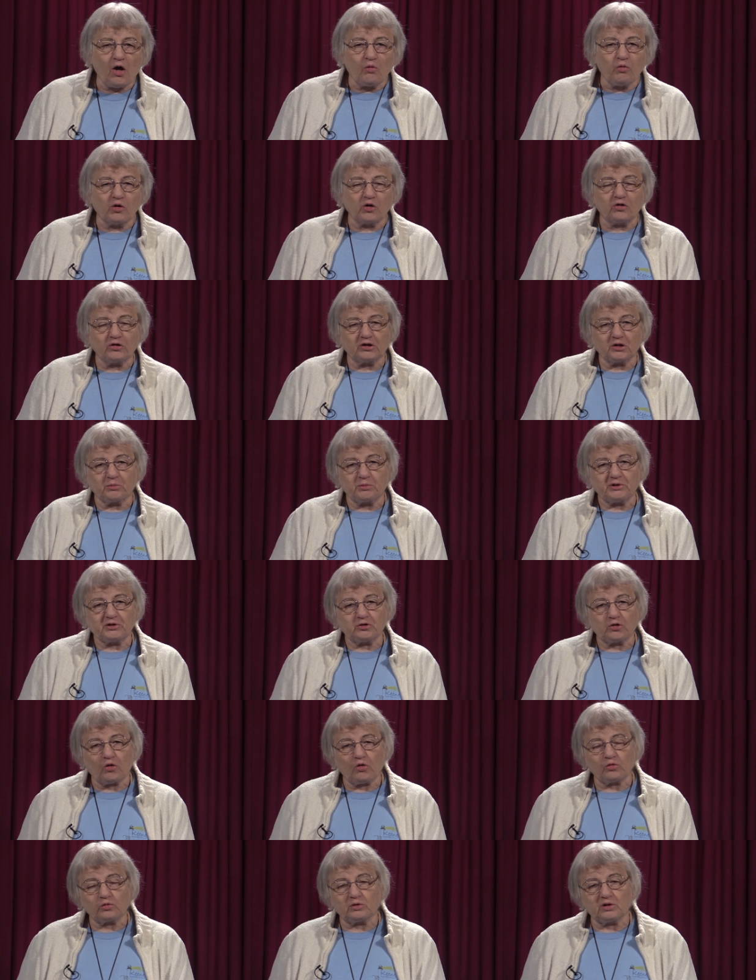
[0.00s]
We're going to be
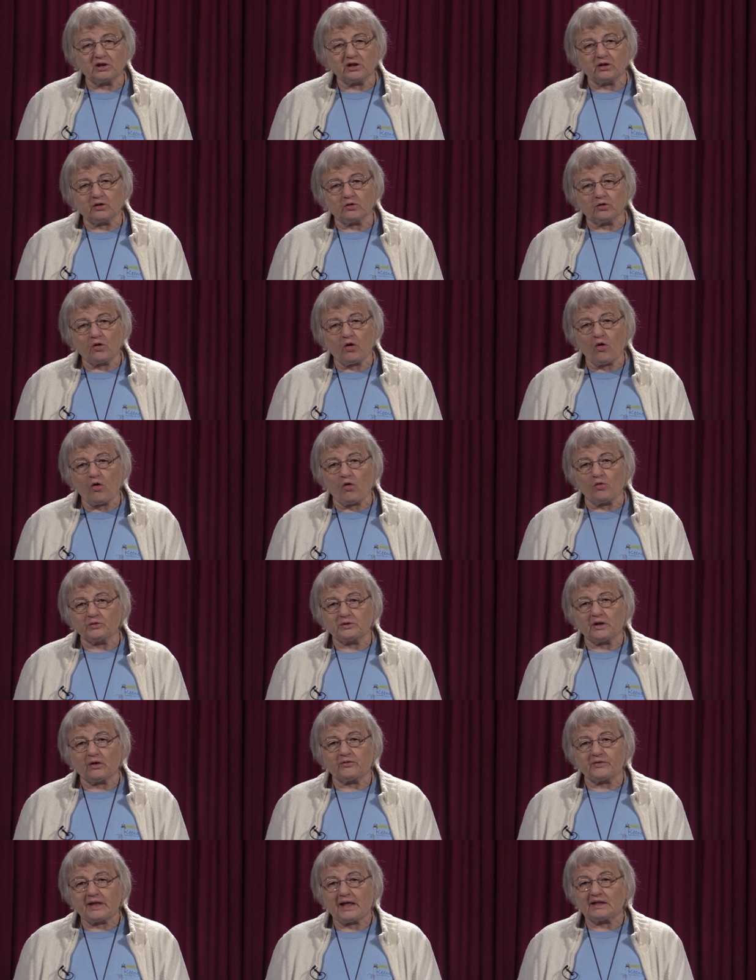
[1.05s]
totally alone.
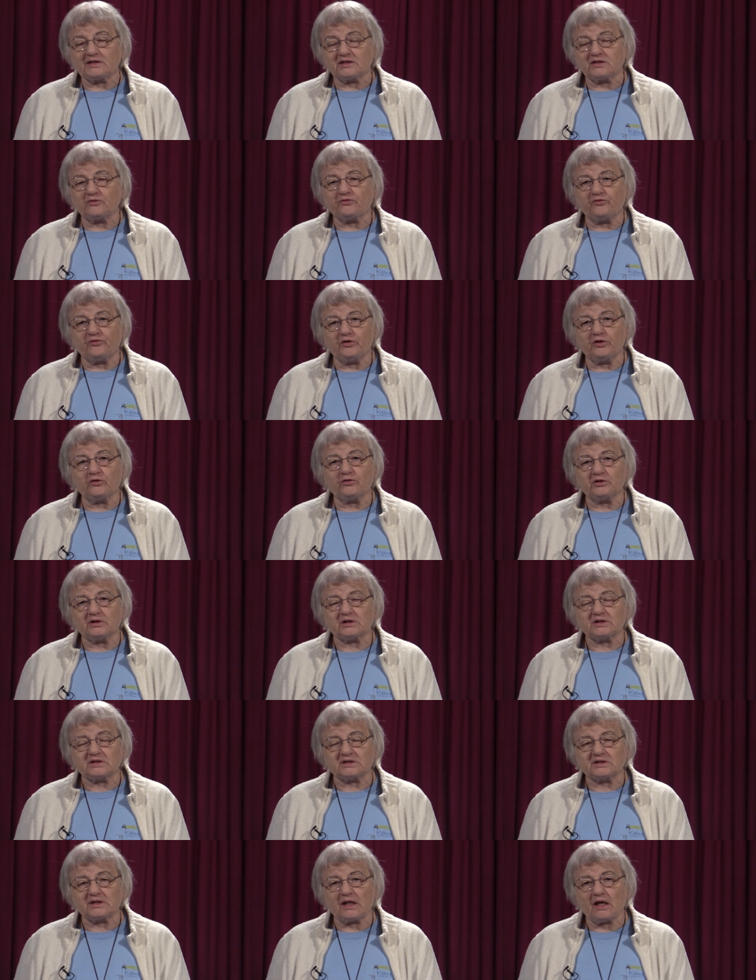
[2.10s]
Now, that's a fear in
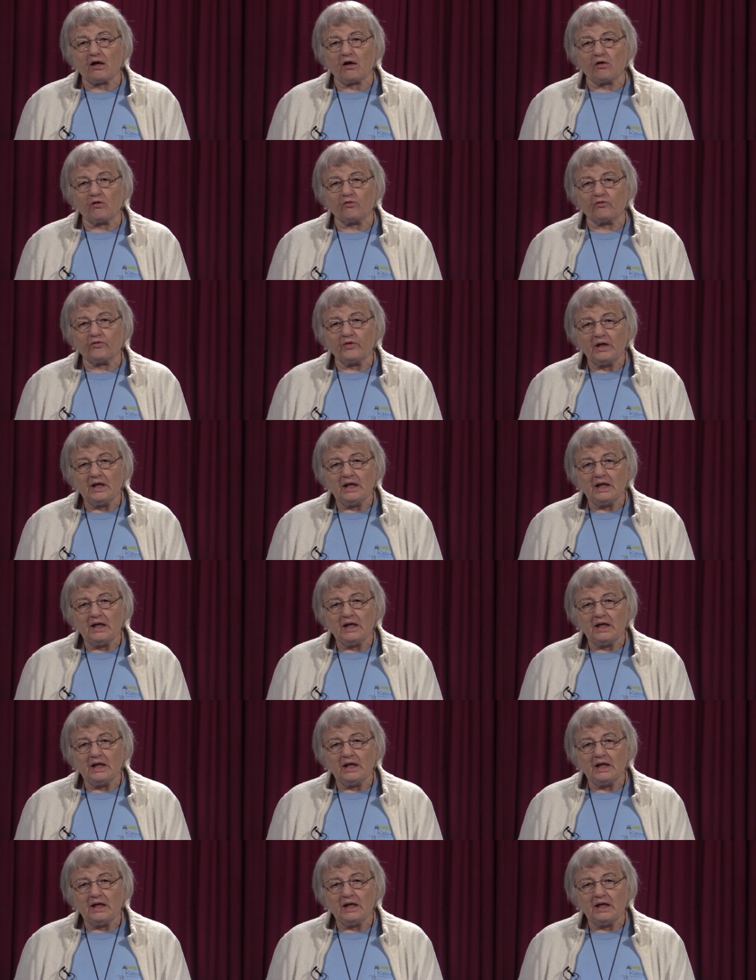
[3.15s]
itself.